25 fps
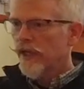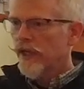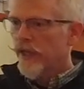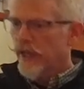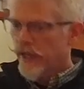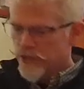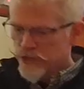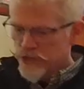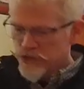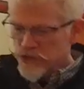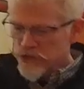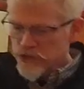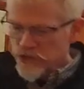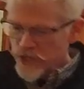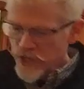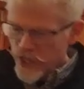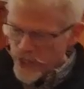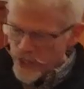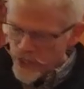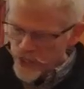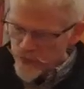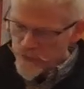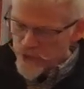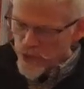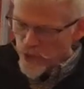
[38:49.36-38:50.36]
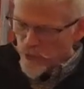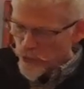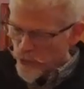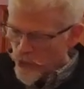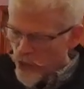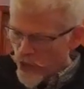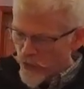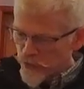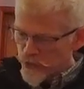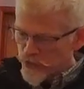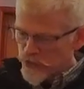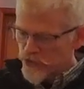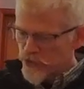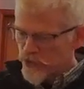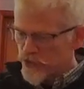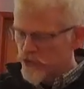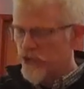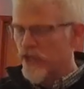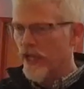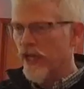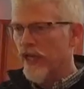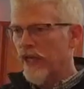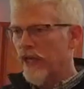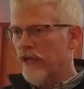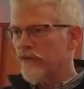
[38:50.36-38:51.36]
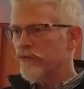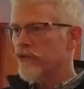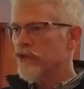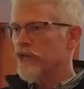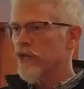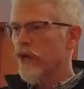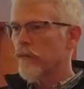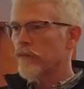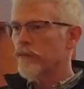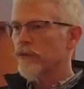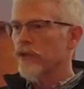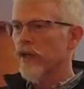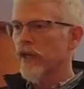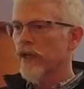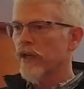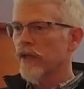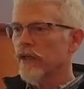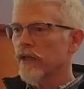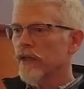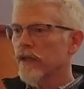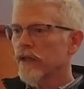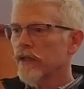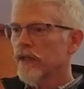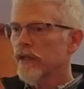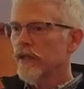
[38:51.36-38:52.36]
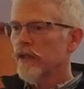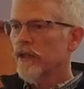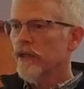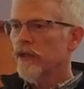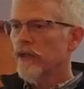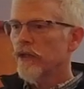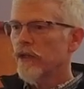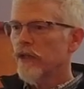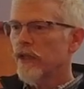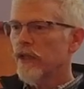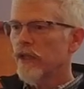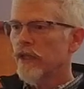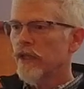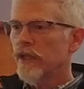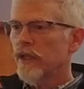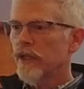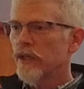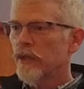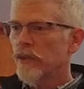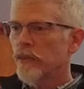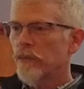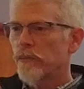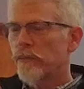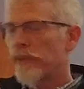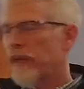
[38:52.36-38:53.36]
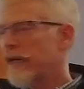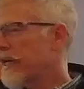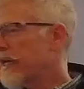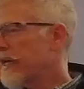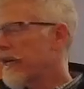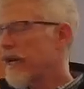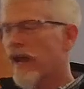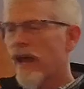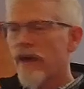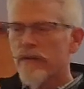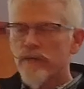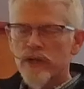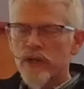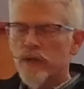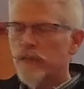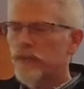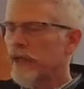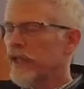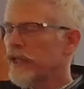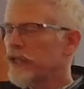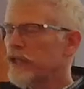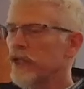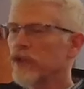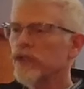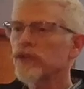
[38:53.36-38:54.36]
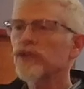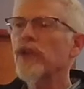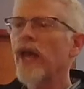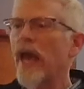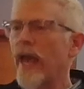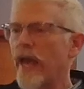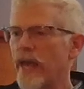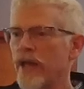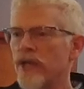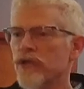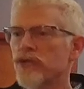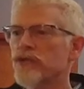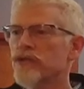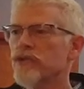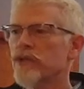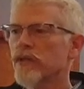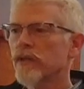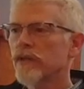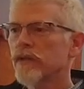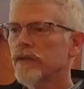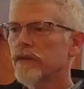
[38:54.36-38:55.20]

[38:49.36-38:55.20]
It's a scam that promises to give something, but it inevitably just takes.